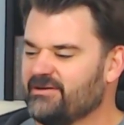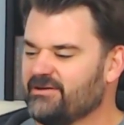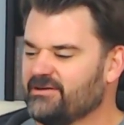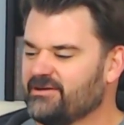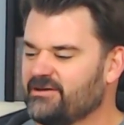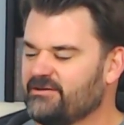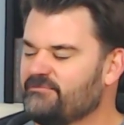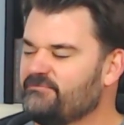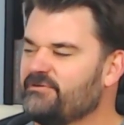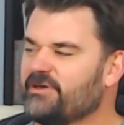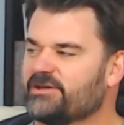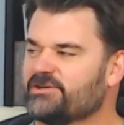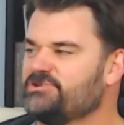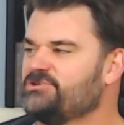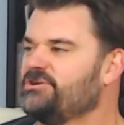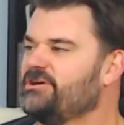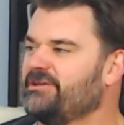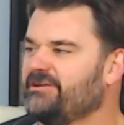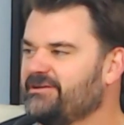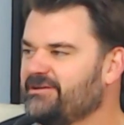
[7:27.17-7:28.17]

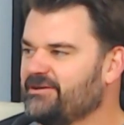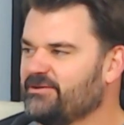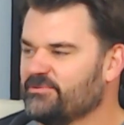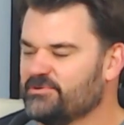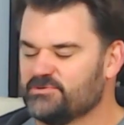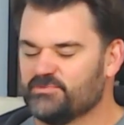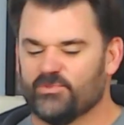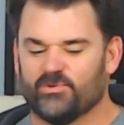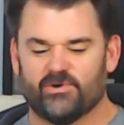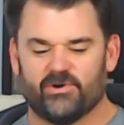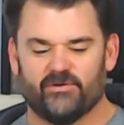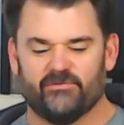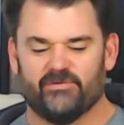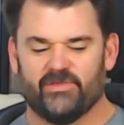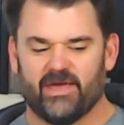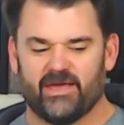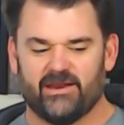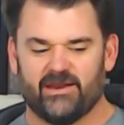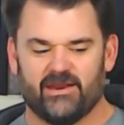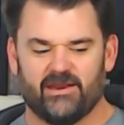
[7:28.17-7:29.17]
conviction. It was more of
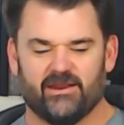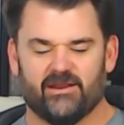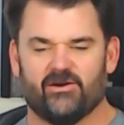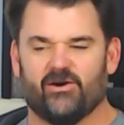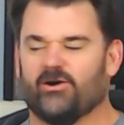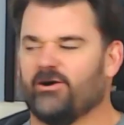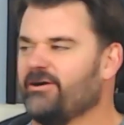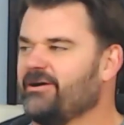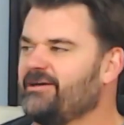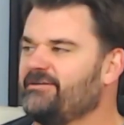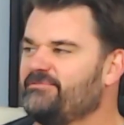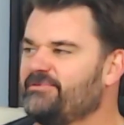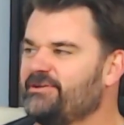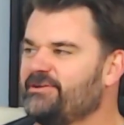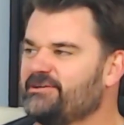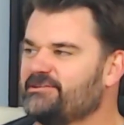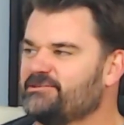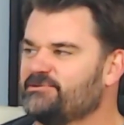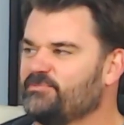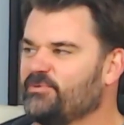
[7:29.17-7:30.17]
they needed hard
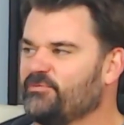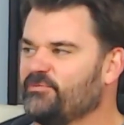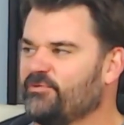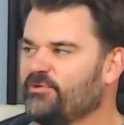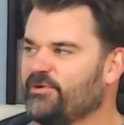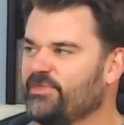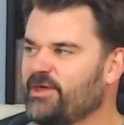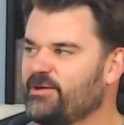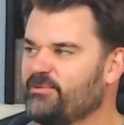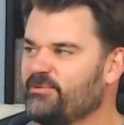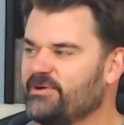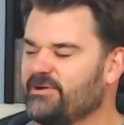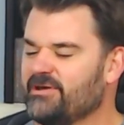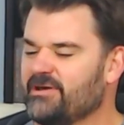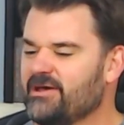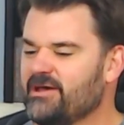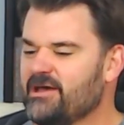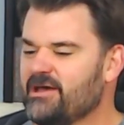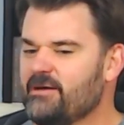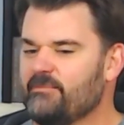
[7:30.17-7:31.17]
evidence before they would,
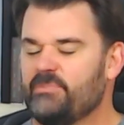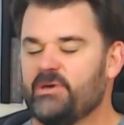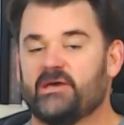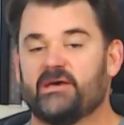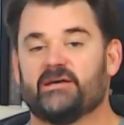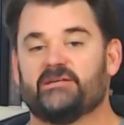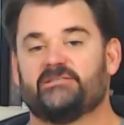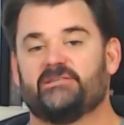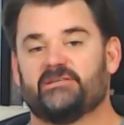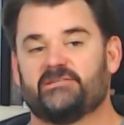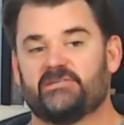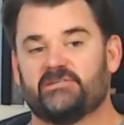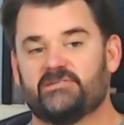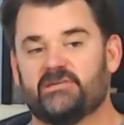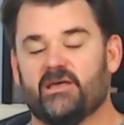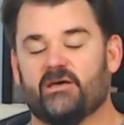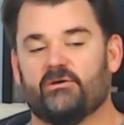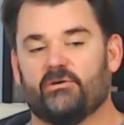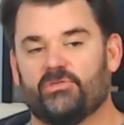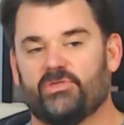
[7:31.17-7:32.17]
because this is
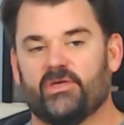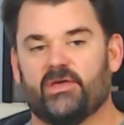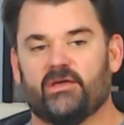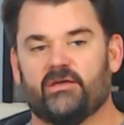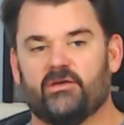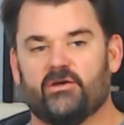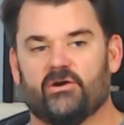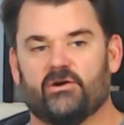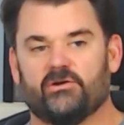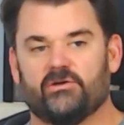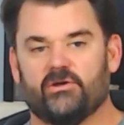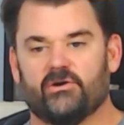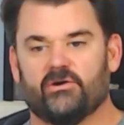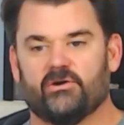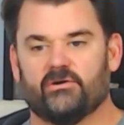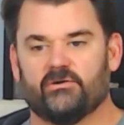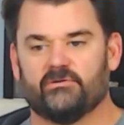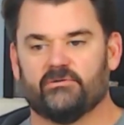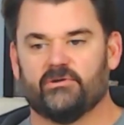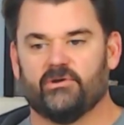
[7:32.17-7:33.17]
the other thing.
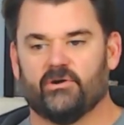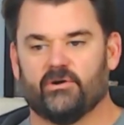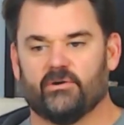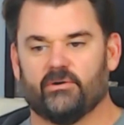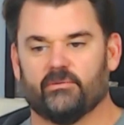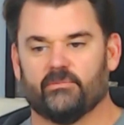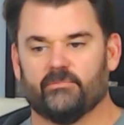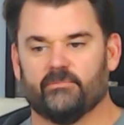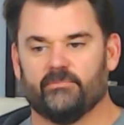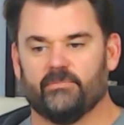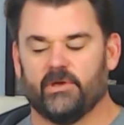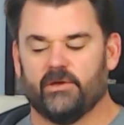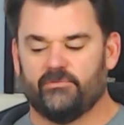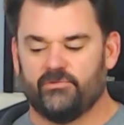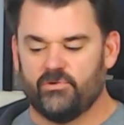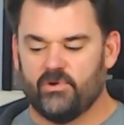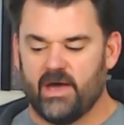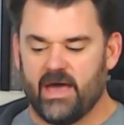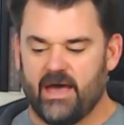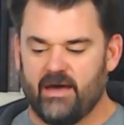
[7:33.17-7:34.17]
If
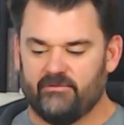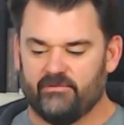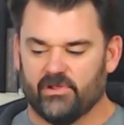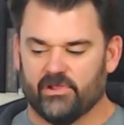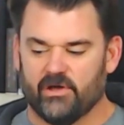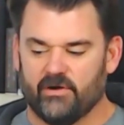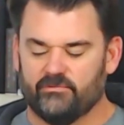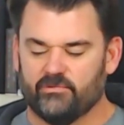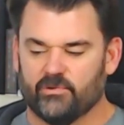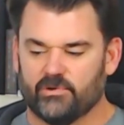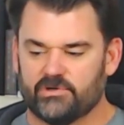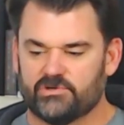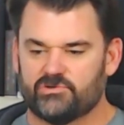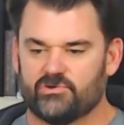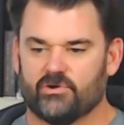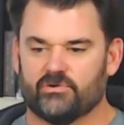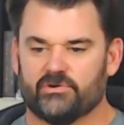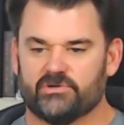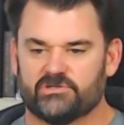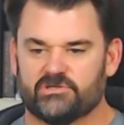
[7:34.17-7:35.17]
you have a loved one
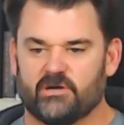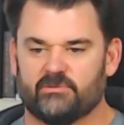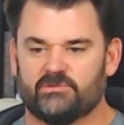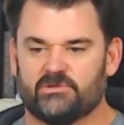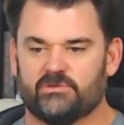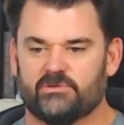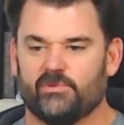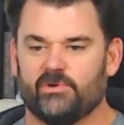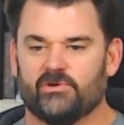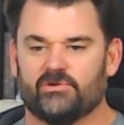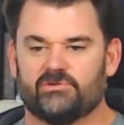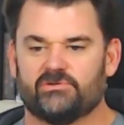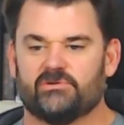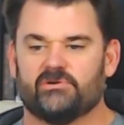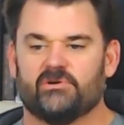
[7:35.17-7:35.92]
struggling with substance abuse,